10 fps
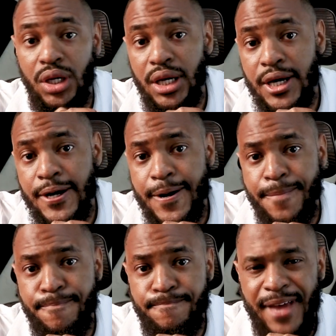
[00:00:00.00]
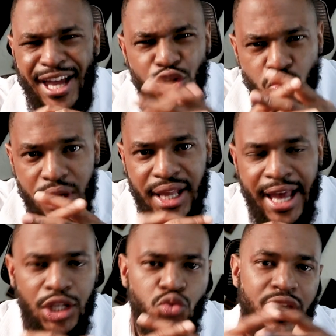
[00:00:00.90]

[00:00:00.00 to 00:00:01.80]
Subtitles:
How do you win? How do you